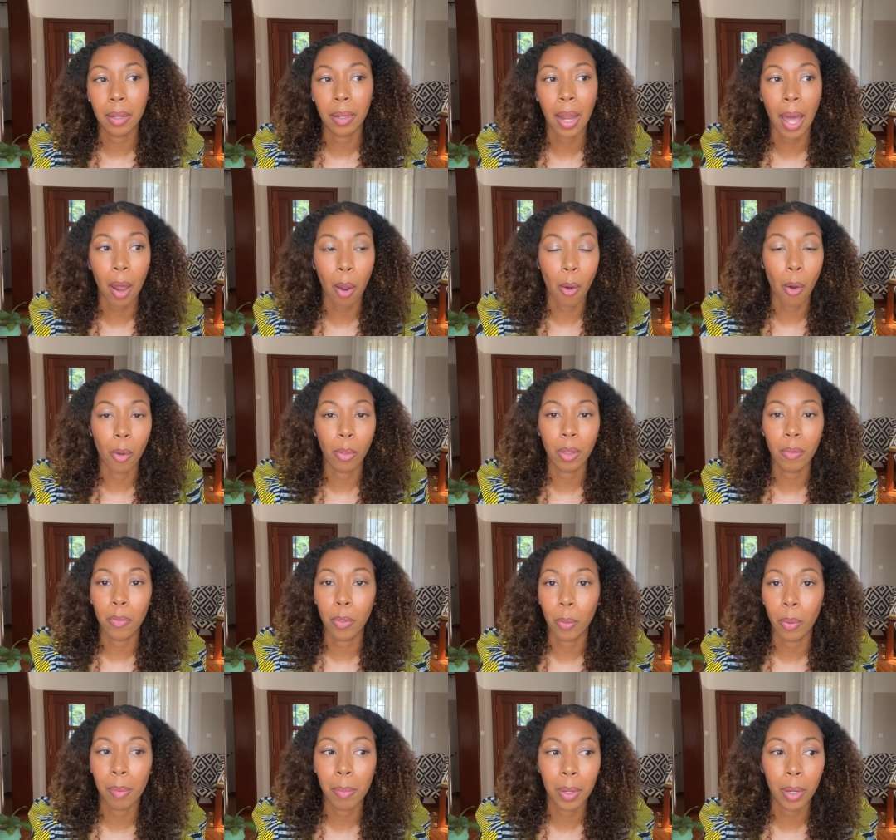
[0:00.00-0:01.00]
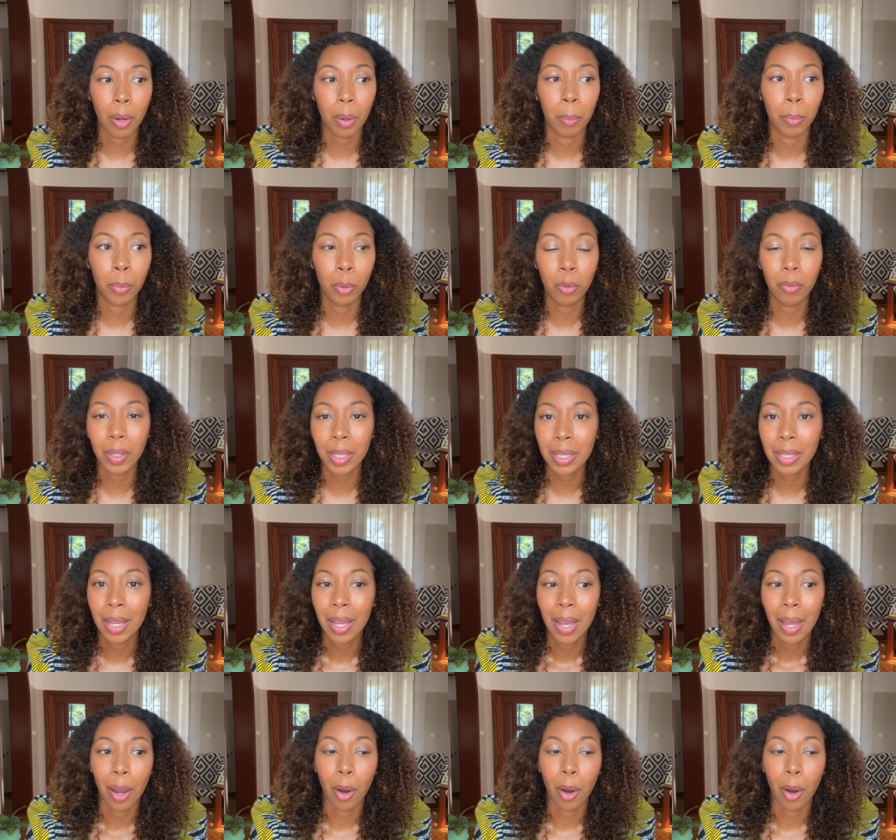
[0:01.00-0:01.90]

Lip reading: Not all of the women are moving